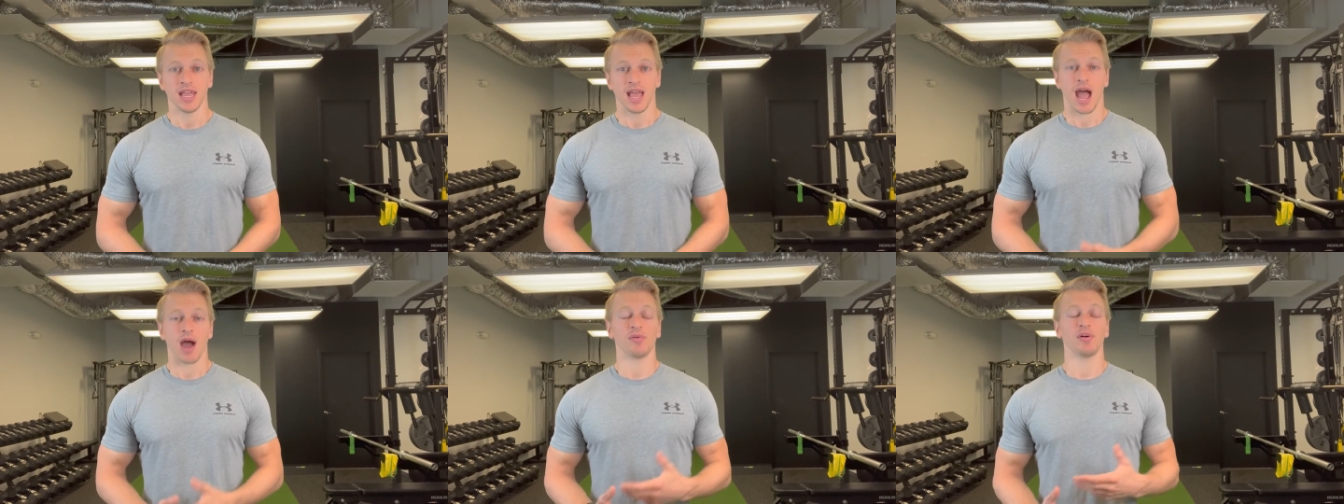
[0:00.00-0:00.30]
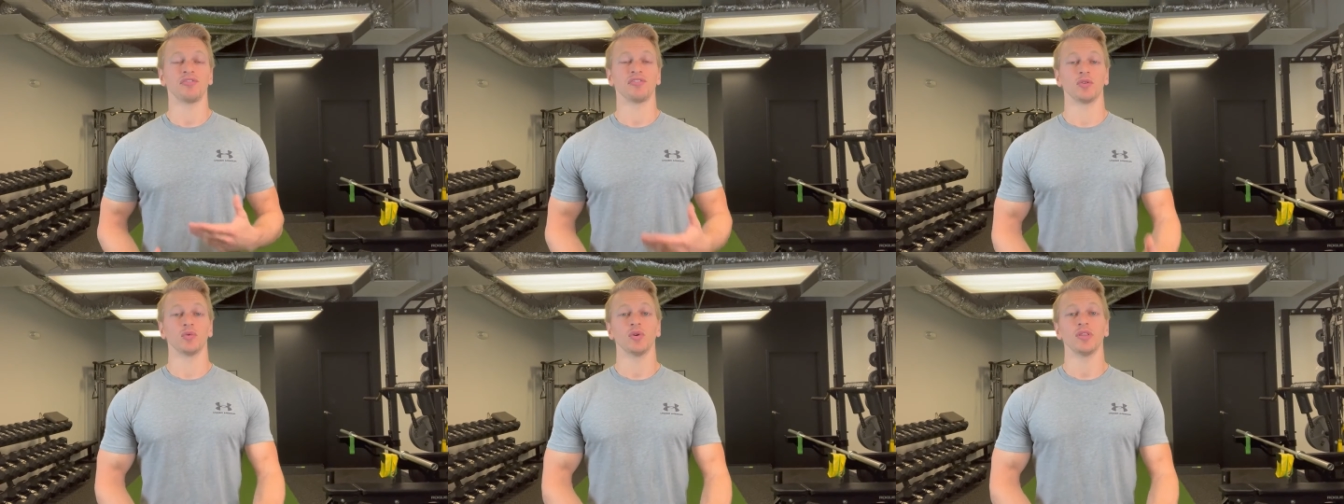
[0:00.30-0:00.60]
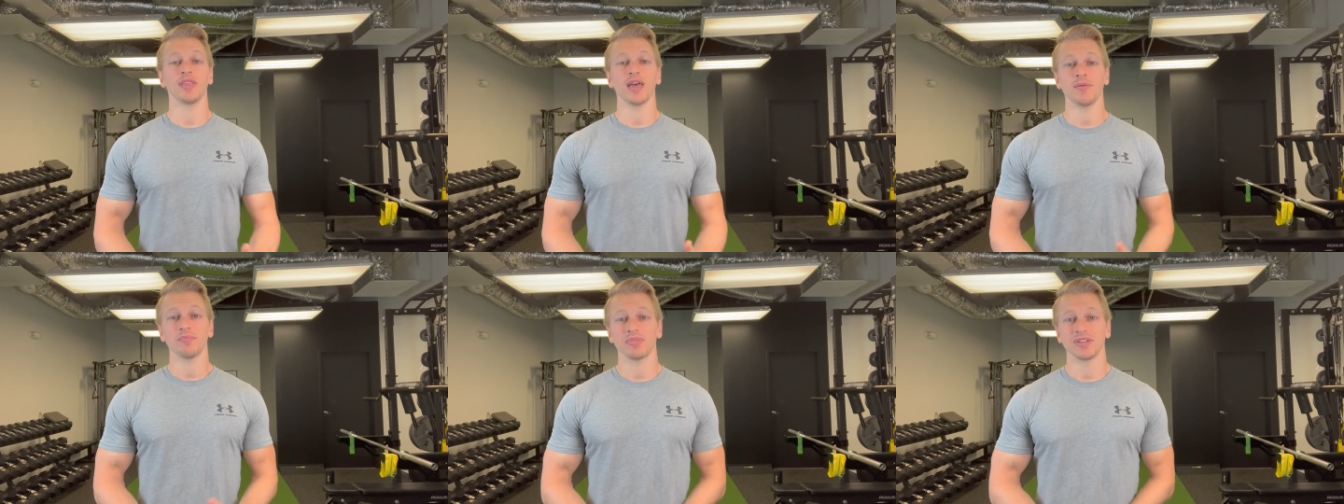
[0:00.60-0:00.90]
However, with
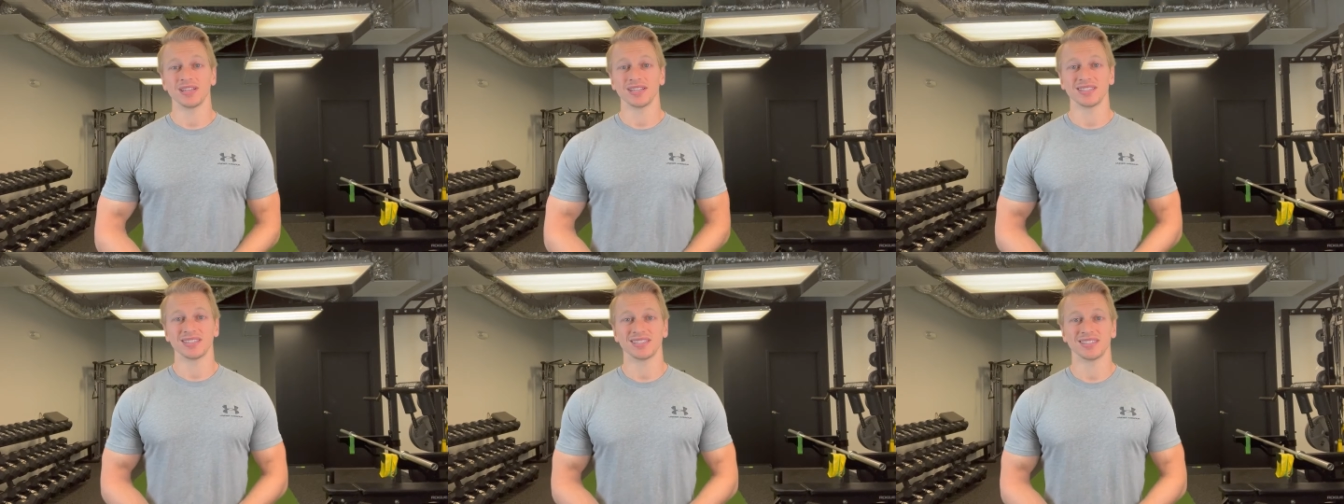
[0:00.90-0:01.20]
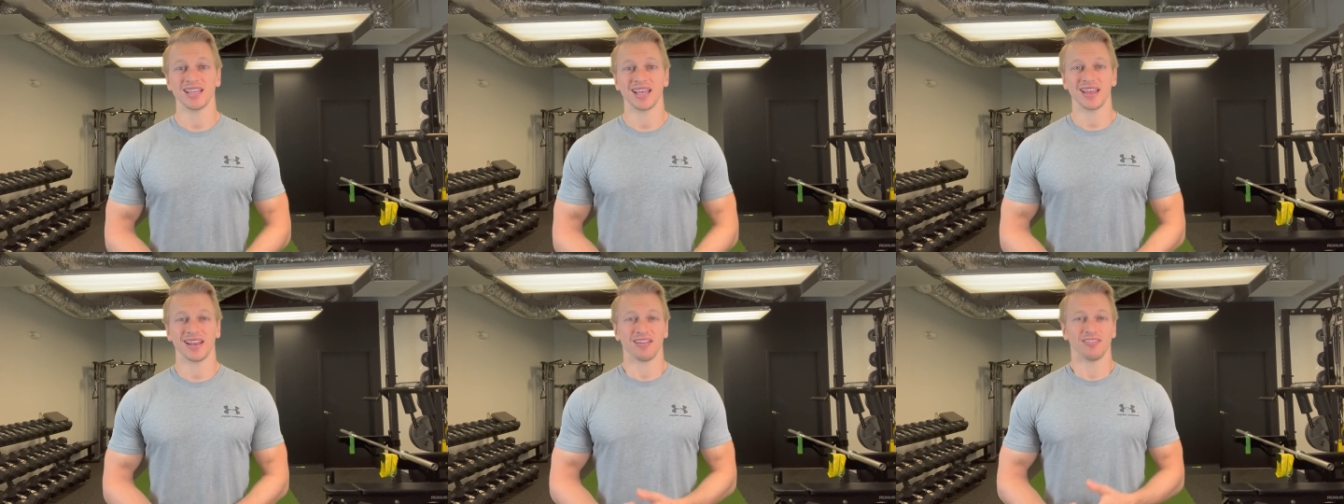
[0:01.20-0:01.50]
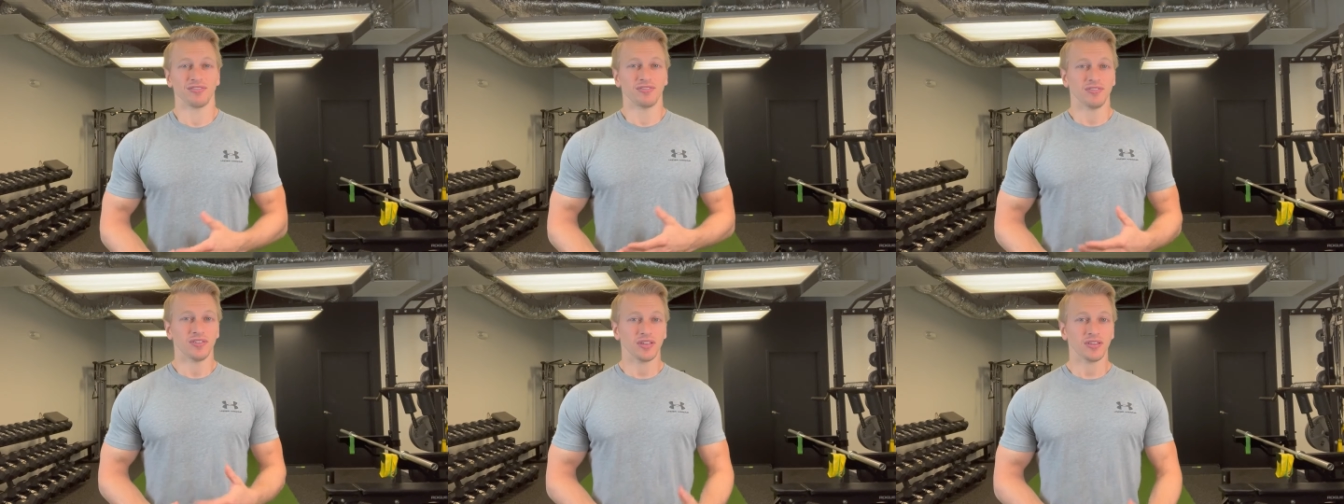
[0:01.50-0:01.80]
that being said, I
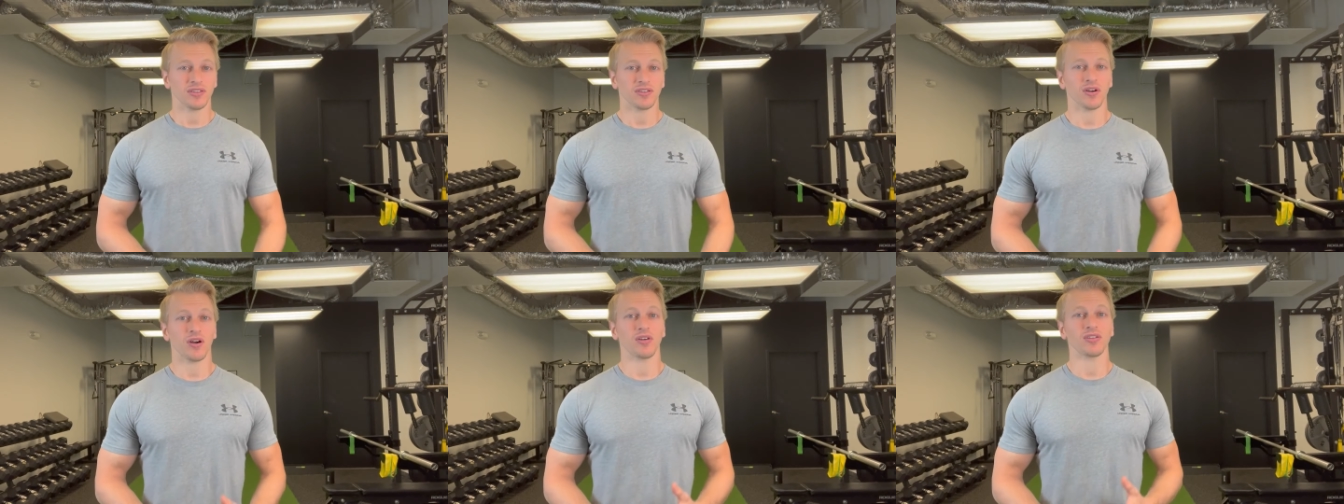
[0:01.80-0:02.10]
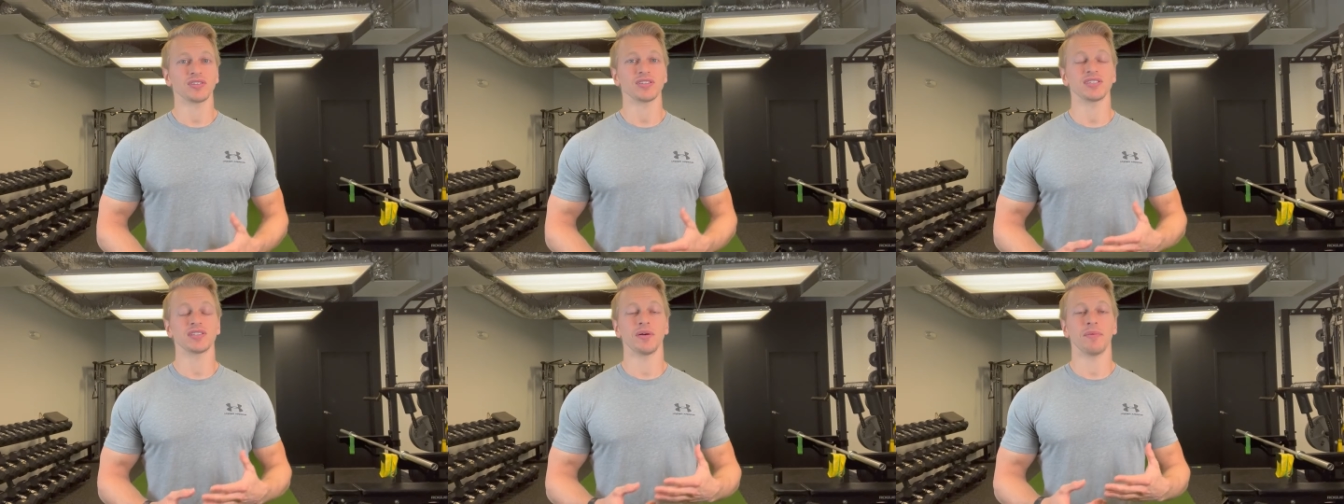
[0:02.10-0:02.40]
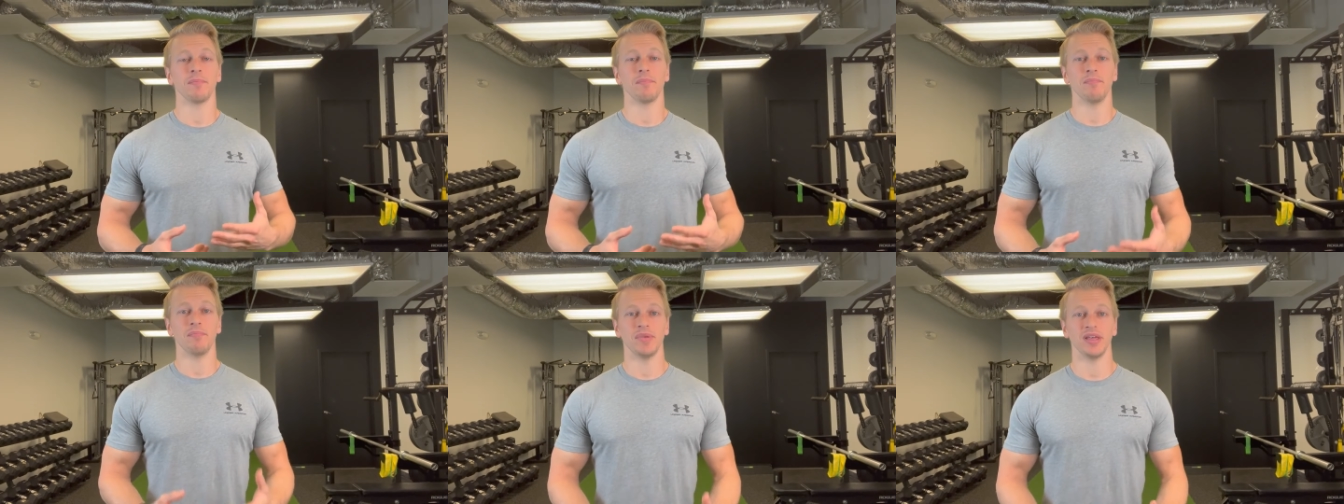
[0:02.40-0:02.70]
feel there are
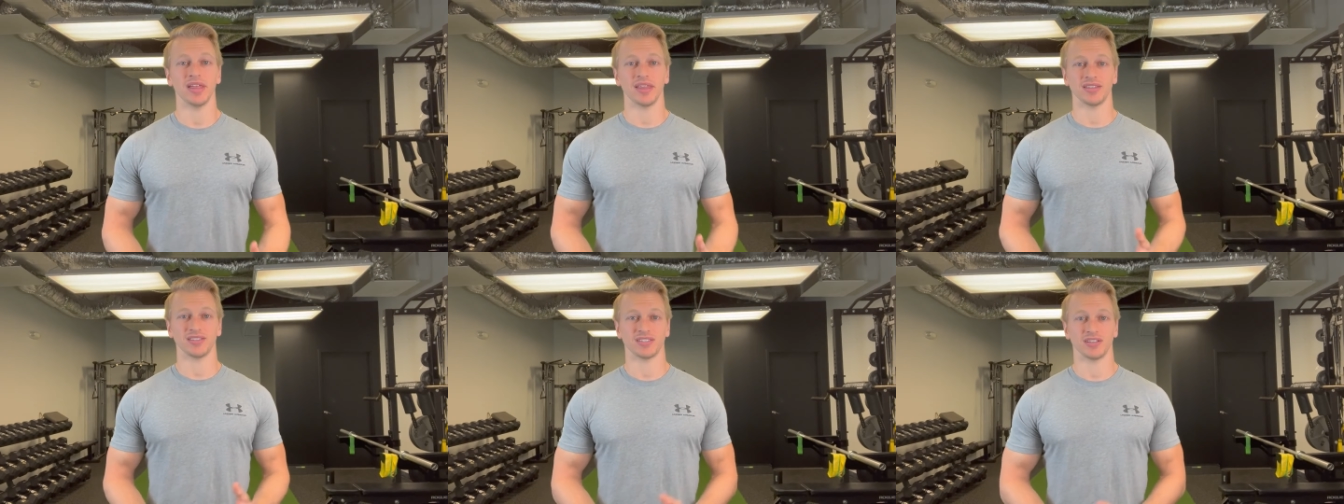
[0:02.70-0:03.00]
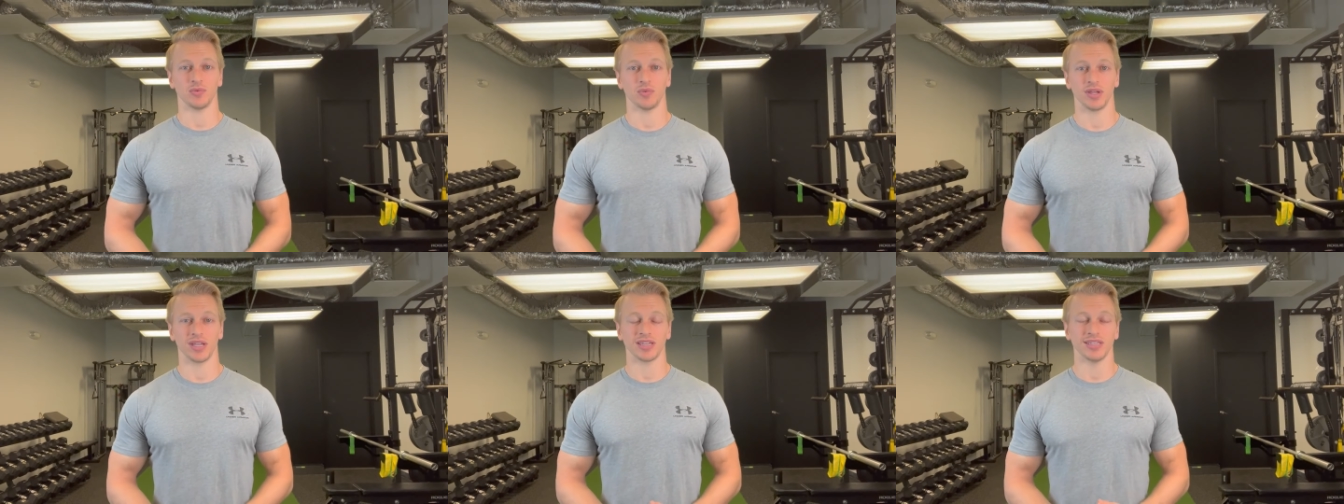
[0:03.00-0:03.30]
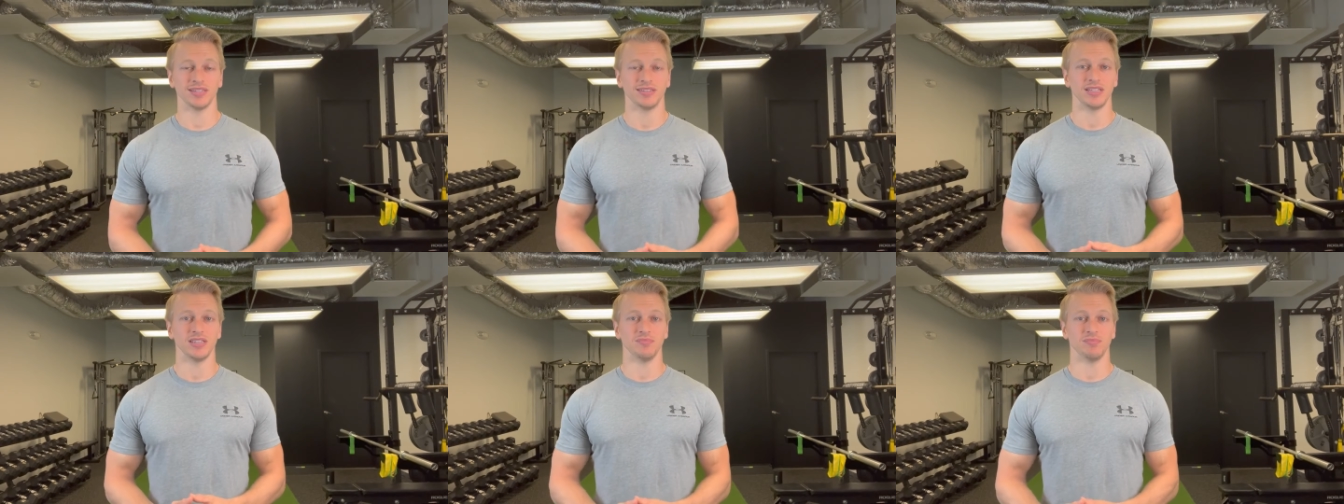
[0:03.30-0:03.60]
some myths that we
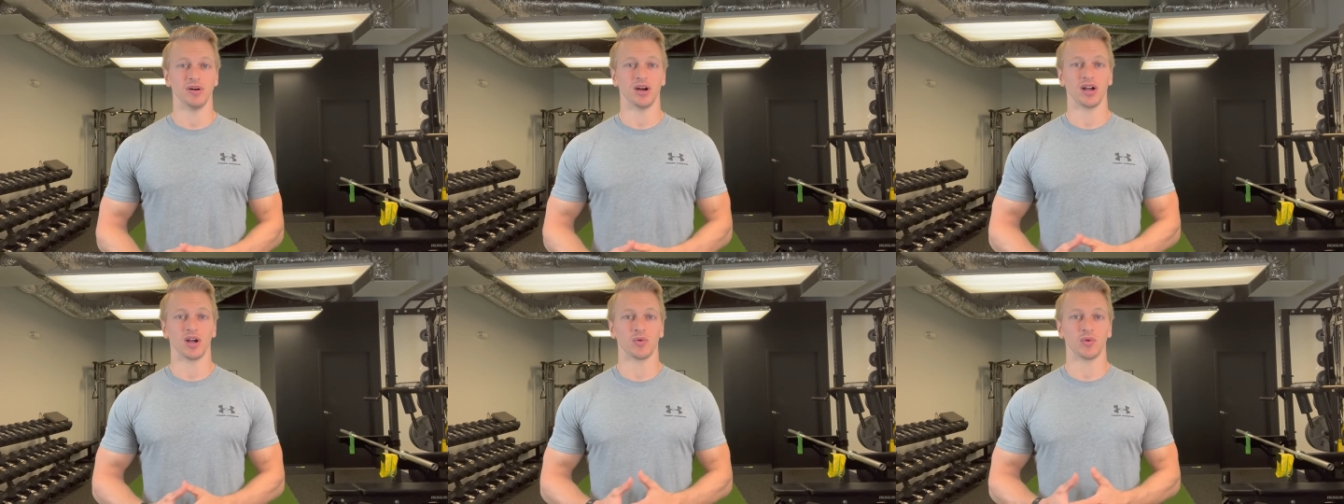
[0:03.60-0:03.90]
can debunk